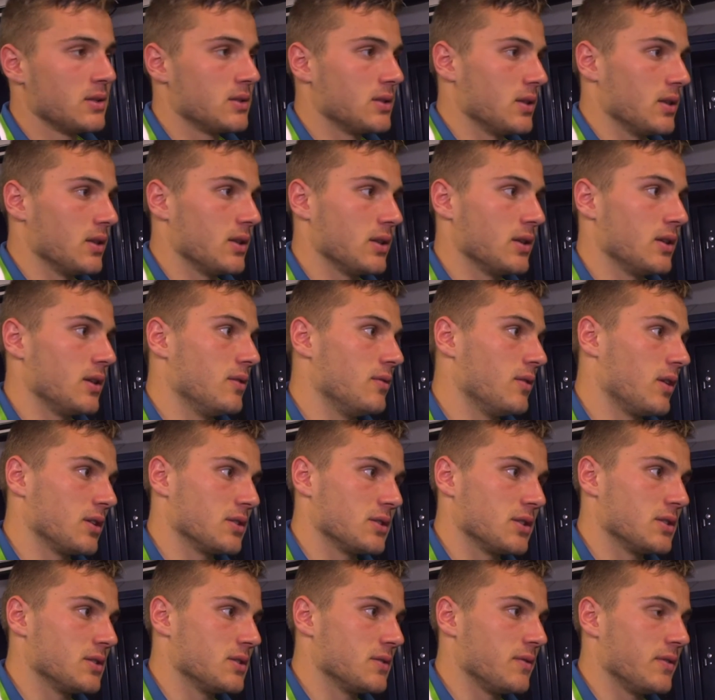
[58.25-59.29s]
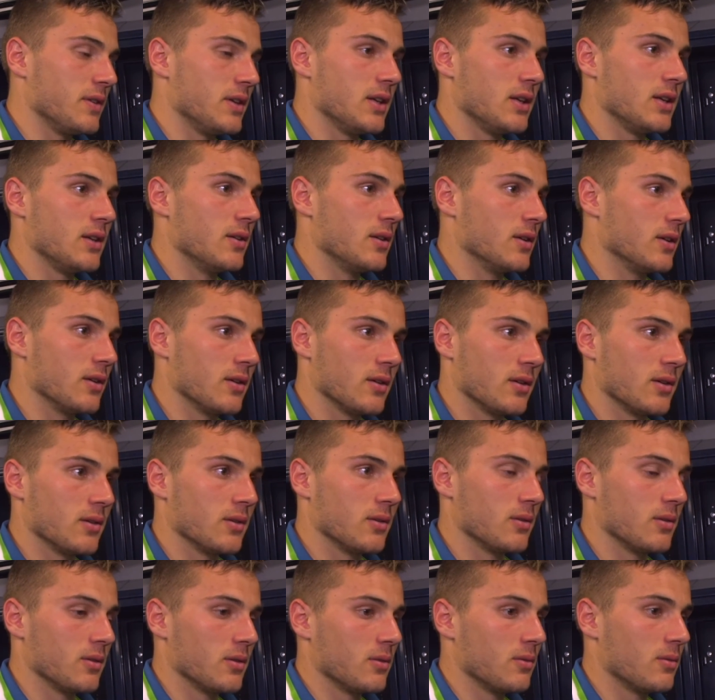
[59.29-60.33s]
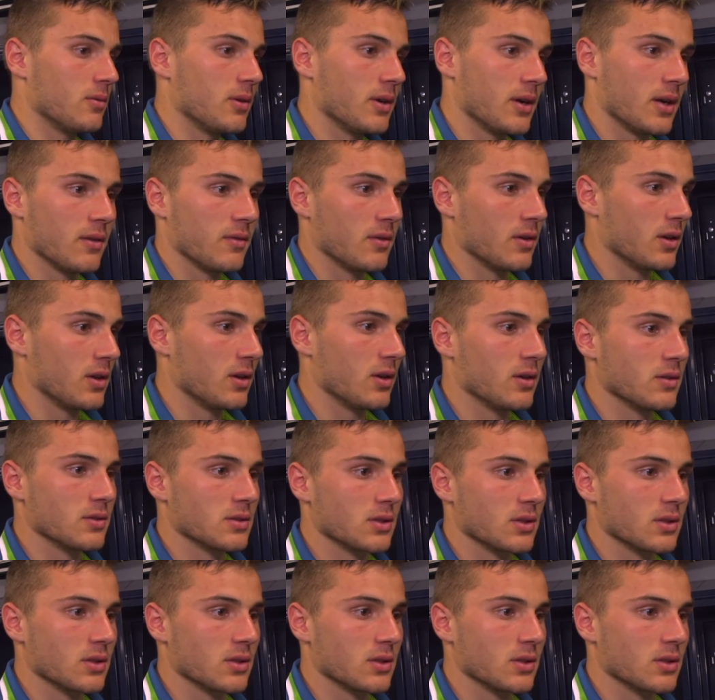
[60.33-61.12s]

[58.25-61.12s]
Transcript: to Ivanchitz's feet or wherever, you know.